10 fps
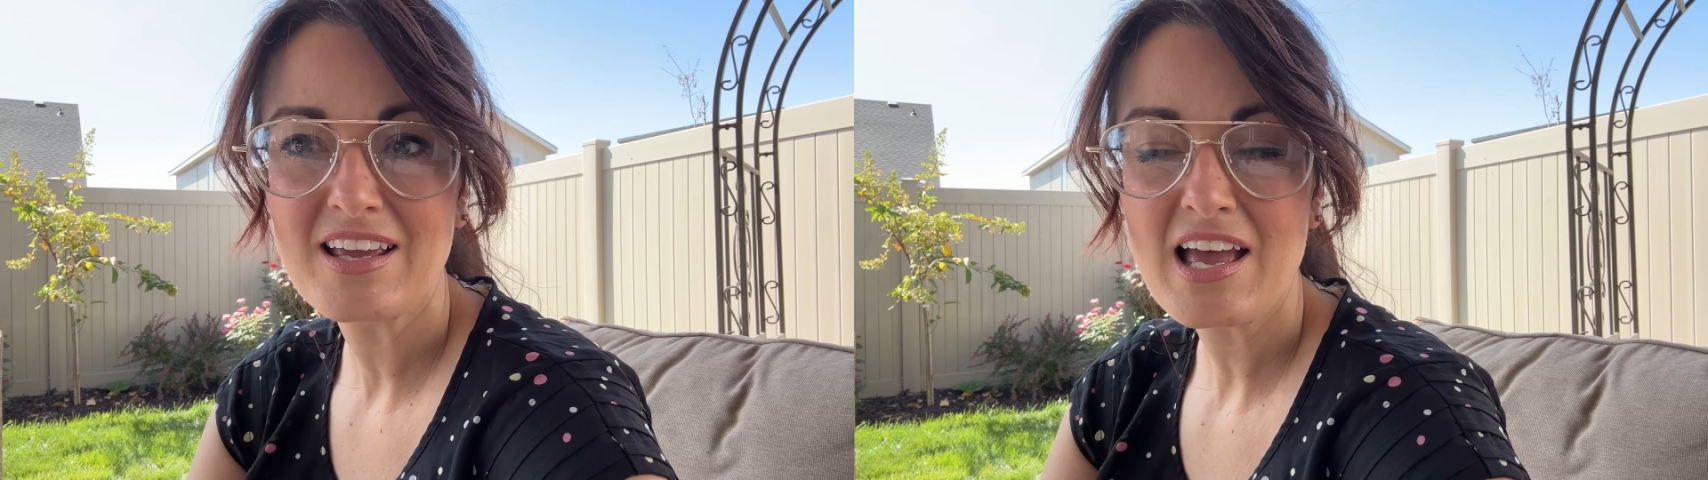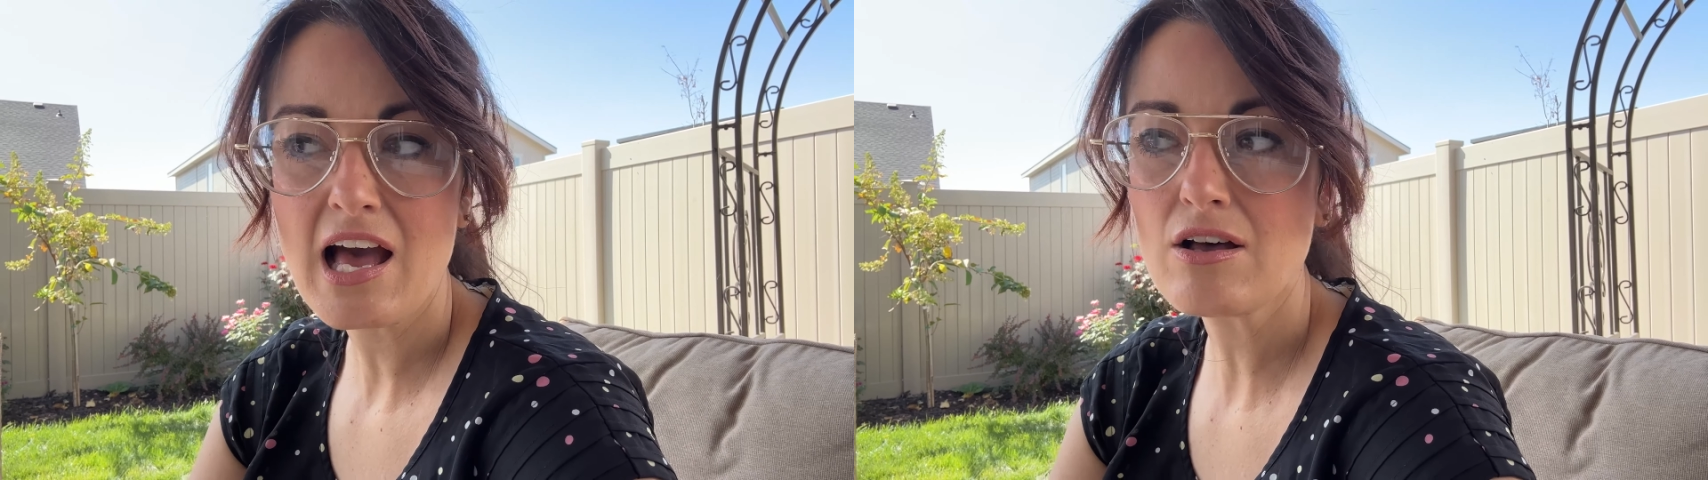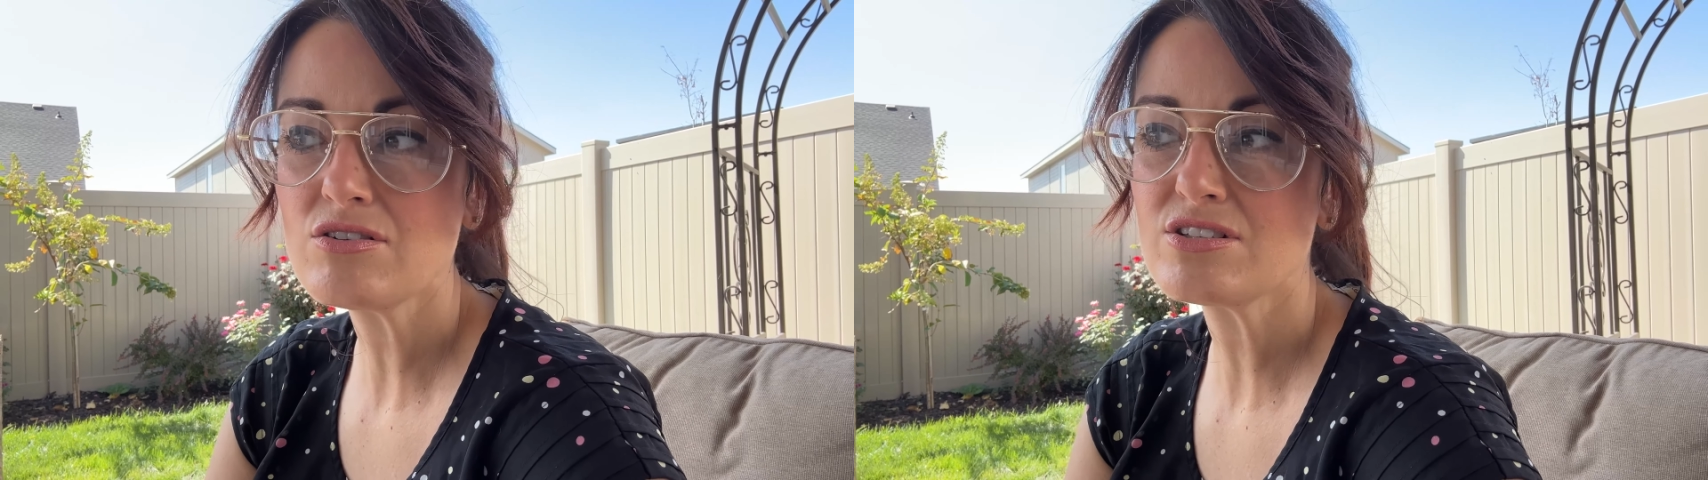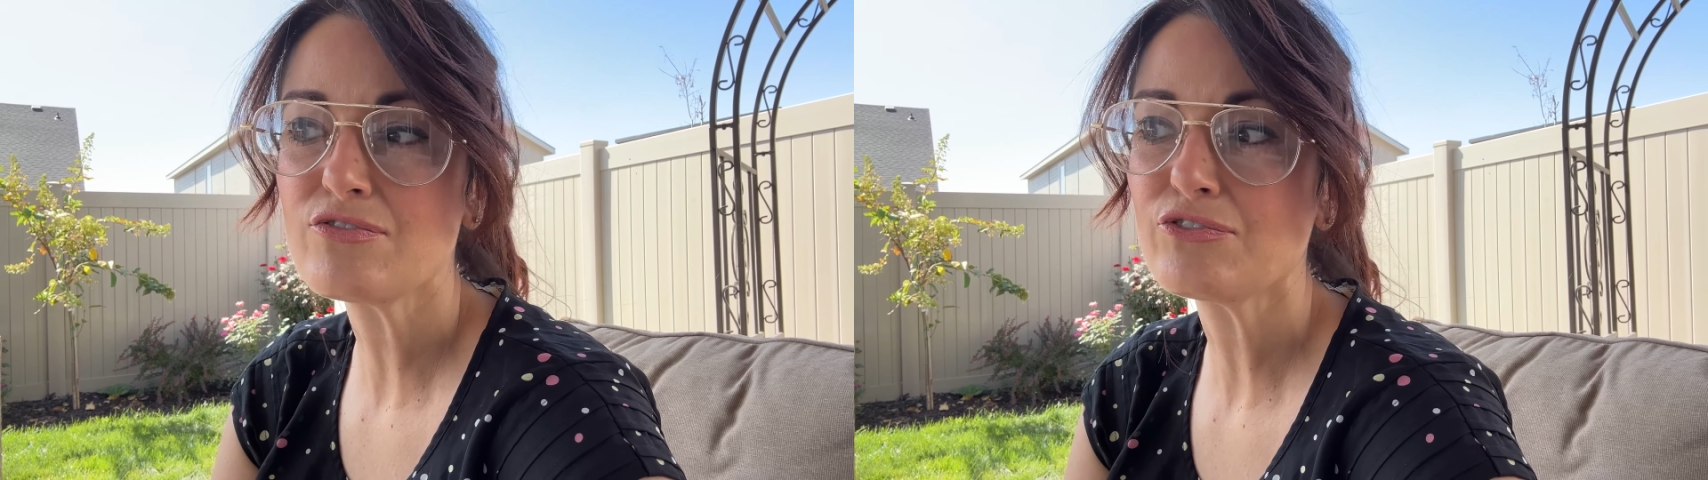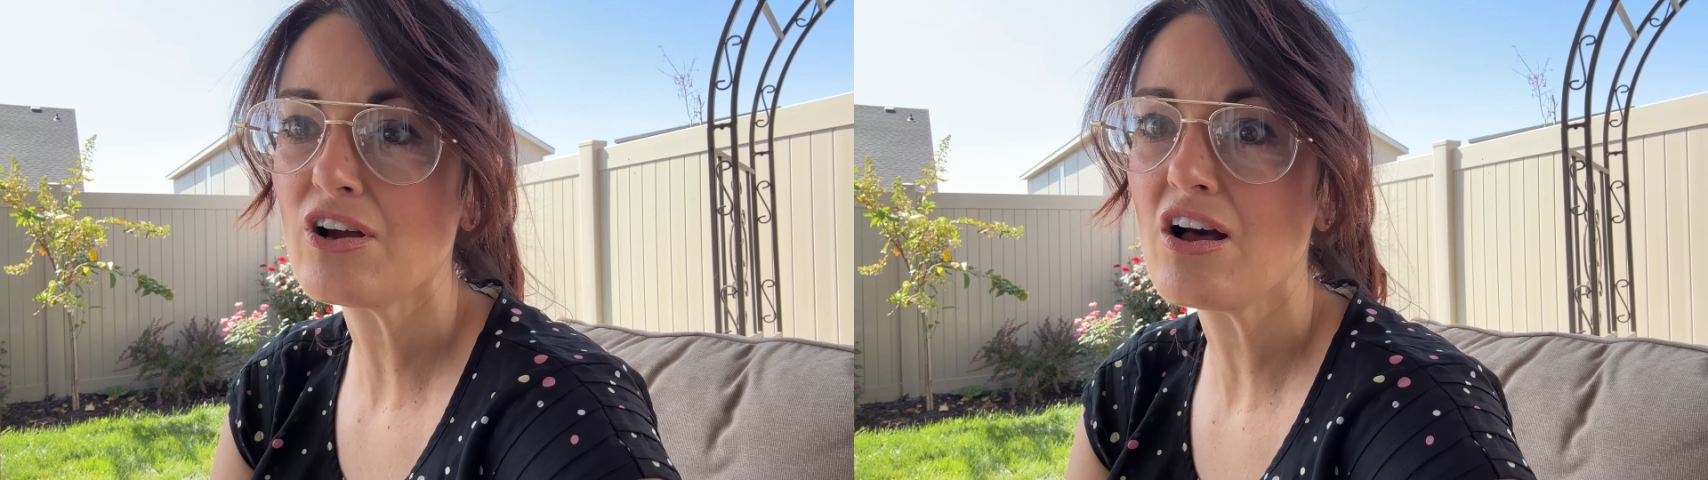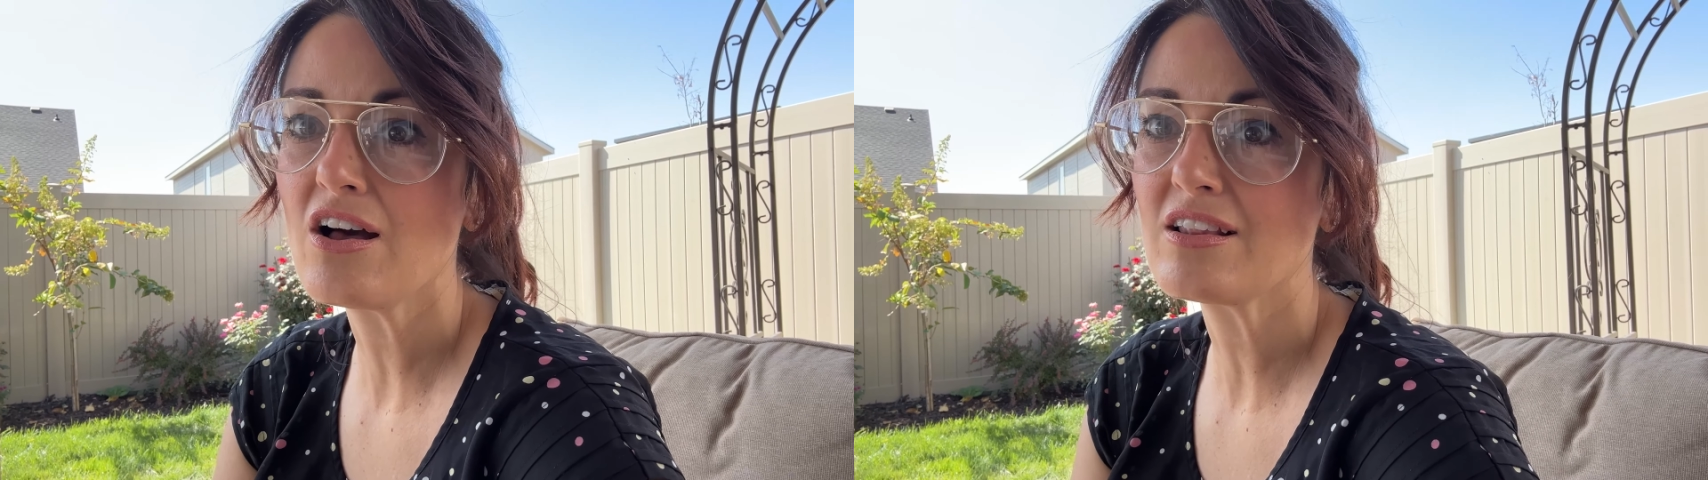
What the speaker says: How is a frog